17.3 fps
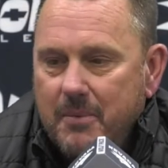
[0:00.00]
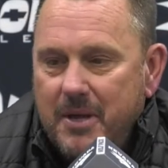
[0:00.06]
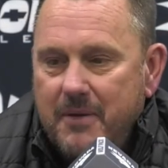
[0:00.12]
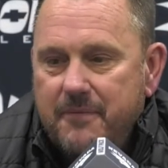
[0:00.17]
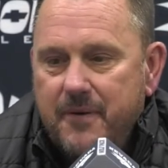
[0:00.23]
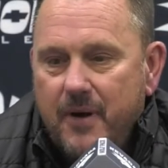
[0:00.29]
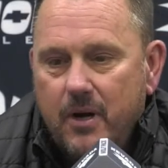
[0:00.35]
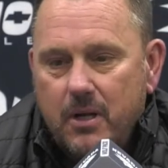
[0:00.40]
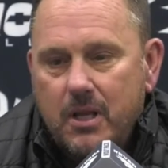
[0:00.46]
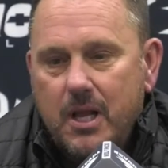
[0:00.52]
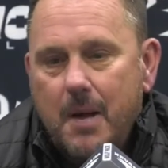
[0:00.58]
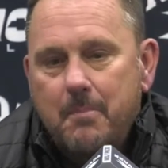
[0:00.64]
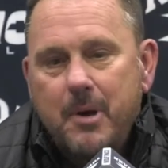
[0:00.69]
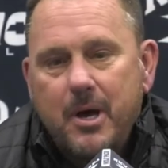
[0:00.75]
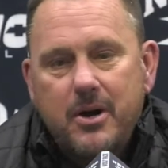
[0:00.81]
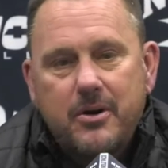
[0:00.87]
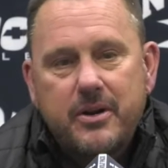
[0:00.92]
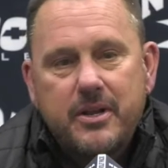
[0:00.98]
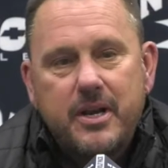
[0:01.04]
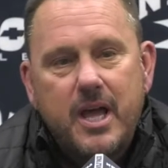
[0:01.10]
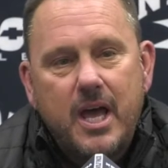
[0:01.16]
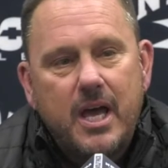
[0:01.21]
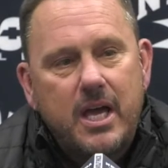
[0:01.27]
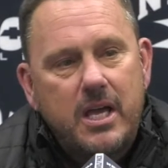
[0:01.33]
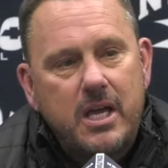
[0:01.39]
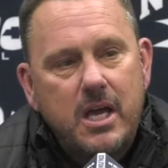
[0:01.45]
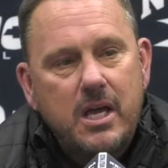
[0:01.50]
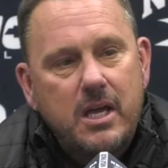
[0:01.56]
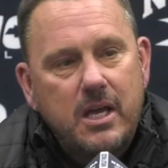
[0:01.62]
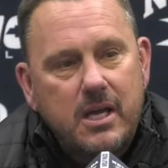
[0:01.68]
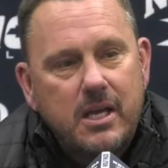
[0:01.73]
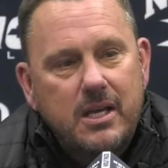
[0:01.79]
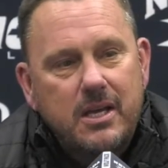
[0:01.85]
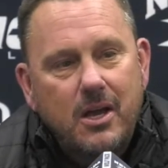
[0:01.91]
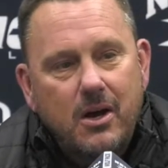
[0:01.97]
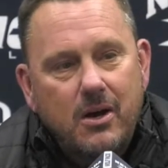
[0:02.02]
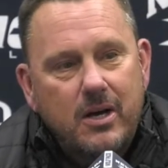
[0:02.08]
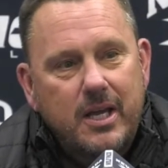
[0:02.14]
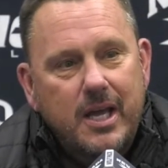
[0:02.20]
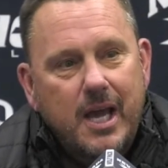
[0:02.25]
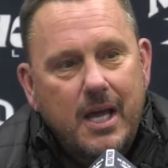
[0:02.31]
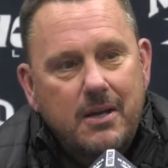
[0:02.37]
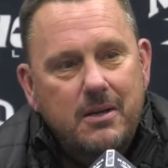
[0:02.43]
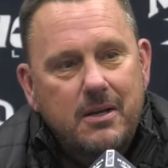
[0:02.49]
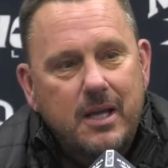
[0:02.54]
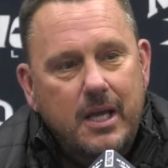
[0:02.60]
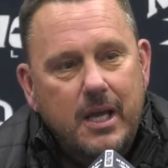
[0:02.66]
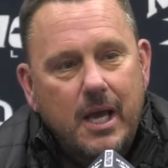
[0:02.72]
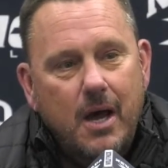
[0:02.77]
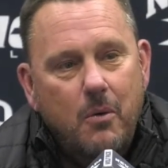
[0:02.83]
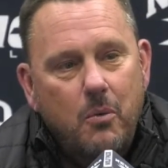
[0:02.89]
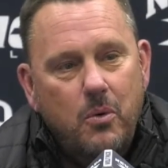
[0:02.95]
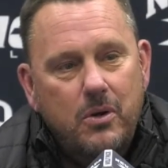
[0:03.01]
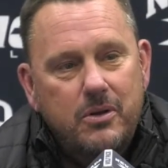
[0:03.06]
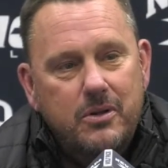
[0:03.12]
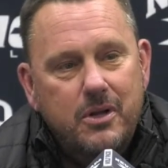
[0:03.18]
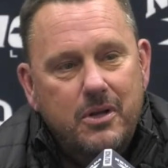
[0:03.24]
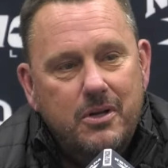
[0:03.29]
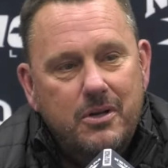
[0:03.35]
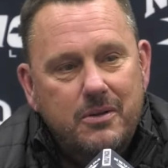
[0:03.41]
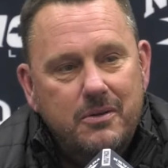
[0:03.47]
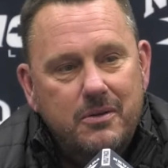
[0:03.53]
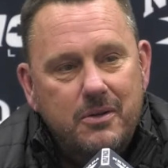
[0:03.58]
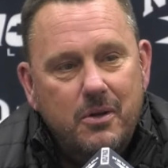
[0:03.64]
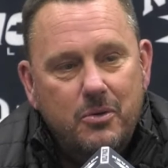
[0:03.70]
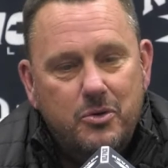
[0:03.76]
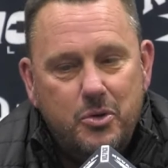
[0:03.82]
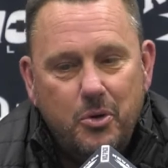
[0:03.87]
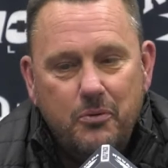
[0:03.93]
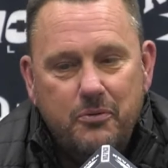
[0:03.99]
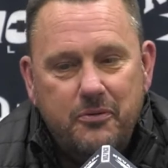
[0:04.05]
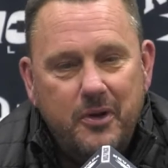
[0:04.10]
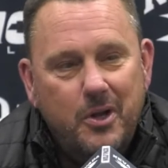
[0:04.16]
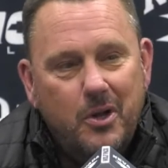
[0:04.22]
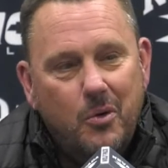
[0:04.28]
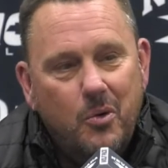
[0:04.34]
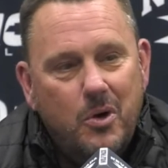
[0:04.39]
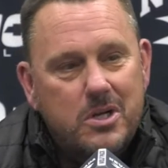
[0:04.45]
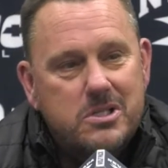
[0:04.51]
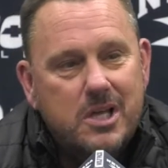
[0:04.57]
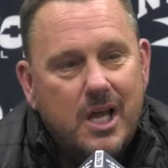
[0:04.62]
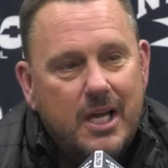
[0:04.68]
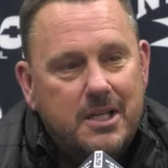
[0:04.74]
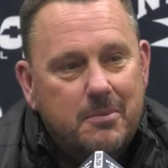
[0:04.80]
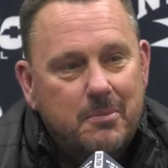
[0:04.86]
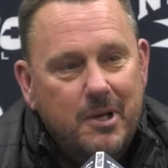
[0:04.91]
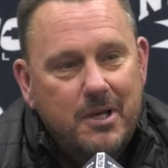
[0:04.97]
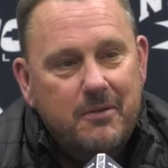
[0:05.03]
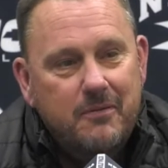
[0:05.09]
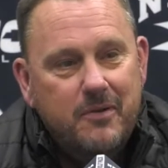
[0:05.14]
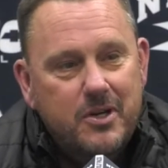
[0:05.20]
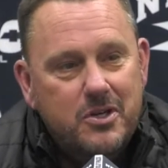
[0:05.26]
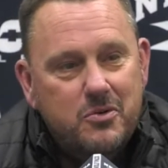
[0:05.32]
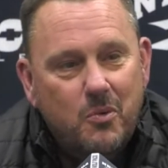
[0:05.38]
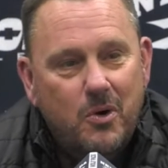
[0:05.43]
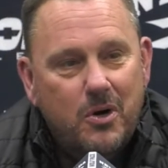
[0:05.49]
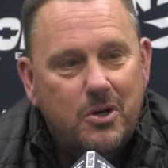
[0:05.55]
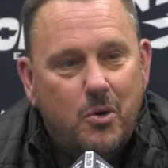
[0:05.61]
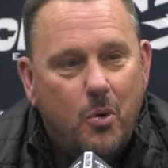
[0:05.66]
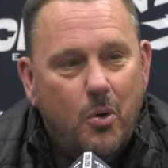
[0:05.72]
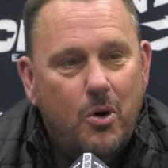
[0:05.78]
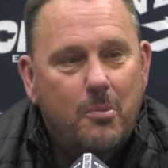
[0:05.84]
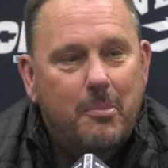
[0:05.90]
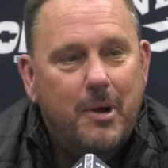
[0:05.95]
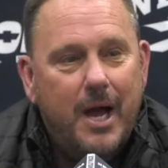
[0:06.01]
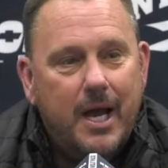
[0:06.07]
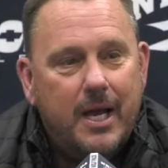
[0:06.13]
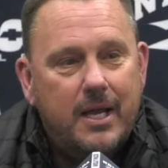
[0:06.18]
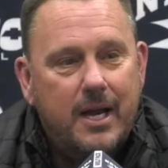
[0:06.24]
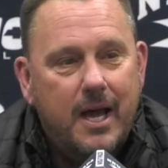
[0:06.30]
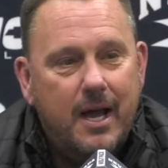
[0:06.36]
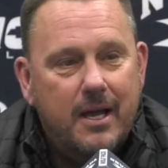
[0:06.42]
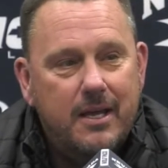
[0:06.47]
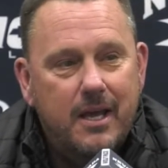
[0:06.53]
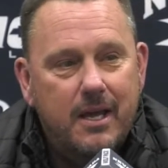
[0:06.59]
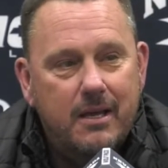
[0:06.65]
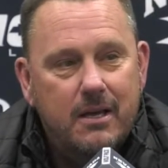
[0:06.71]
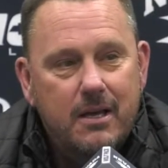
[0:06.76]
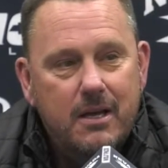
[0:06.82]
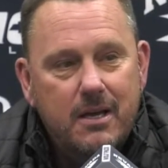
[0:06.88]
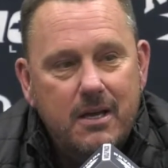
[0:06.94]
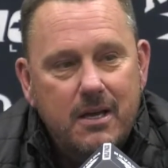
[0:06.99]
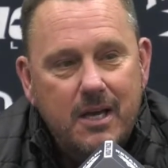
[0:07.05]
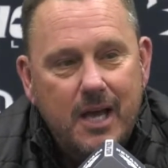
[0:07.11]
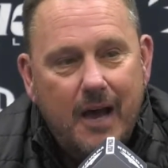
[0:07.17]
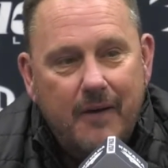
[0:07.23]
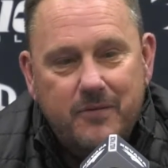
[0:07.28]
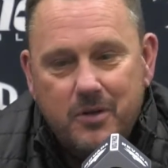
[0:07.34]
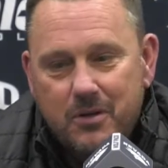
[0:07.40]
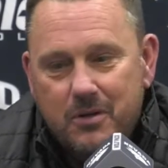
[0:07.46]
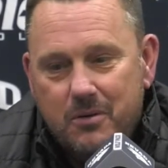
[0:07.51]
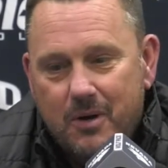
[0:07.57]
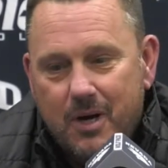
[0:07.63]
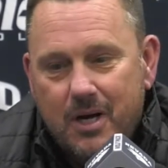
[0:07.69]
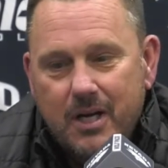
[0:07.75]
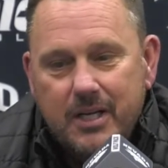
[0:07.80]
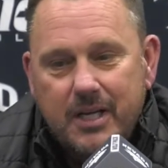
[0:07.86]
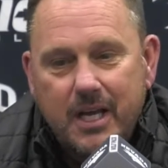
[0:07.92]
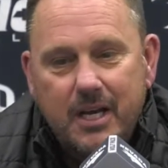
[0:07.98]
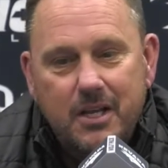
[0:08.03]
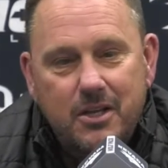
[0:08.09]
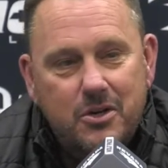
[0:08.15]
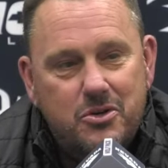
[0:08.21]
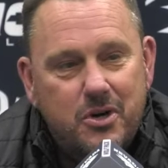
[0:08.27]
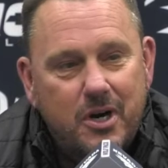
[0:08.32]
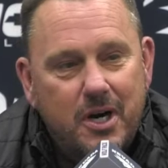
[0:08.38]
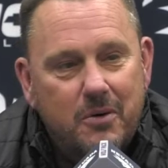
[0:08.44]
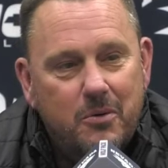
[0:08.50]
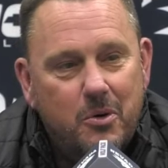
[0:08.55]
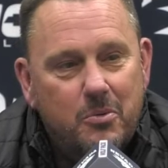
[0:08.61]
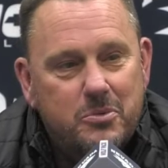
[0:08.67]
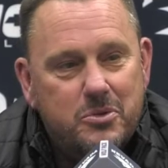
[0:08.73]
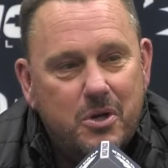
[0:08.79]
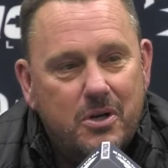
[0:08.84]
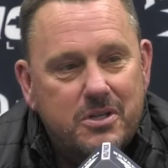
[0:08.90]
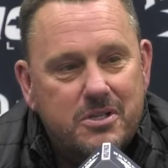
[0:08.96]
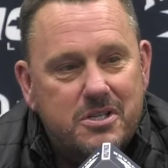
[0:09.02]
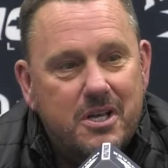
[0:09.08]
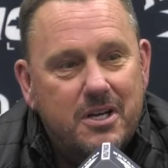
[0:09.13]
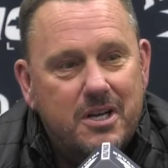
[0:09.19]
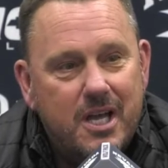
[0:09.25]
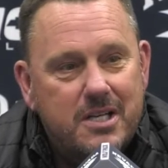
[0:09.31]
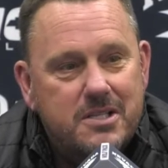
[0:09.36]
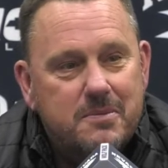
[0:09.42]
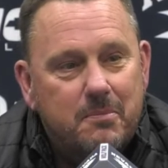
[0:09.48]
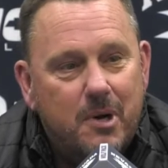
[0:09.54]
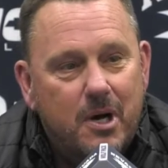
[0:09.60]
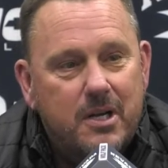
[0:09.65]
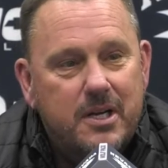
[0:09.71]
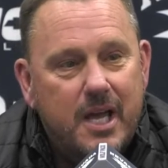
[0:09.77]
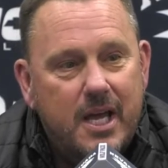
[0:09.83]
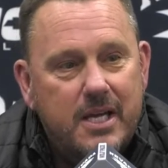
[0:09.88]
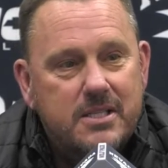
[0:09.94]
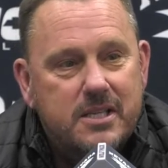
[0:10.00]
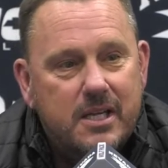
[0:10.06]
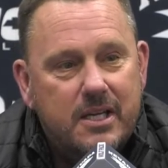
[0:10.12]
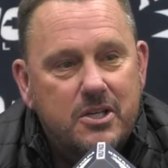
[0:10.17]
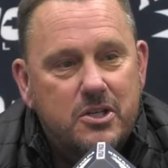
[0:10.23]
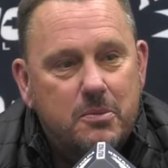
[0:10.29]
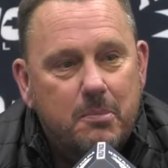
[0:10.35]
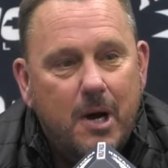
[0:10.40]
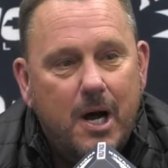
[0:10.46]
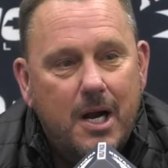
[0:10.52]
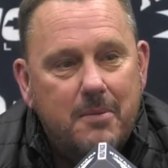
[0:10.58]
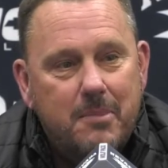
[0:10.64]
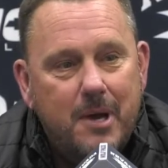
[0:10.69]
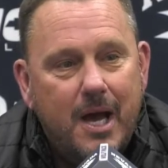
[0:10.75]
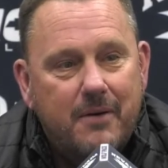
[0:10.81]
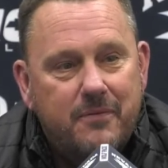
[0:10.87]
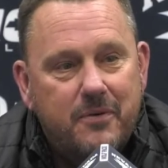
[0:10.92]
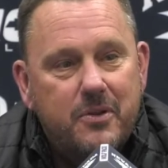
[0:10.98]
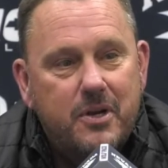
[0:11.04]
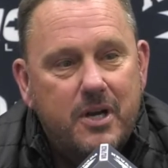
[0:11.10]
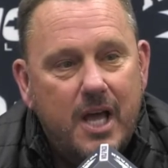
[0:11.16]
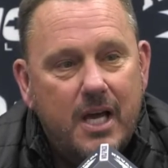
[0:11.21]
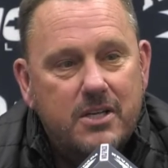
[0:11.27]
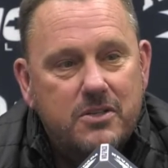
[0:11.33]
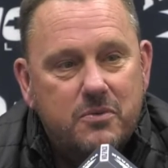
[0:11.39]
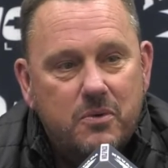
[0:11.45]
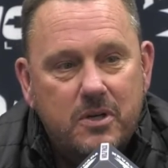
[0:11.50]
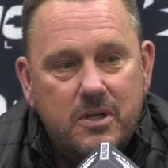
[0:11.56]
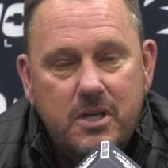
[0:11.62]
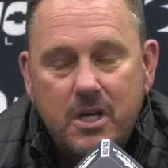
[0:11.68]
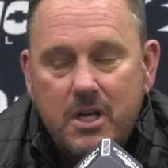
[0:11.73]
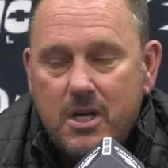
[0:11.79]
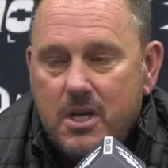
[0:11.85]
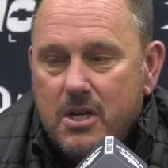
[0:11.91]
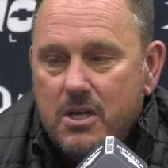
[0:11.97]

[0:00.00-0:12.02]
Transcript: He felt a lot better today. He got what the true feel of what it's like to be a Division I quarterback, and how you have to get in the training rooms on Sundays and Mondays to get your body back for the next one.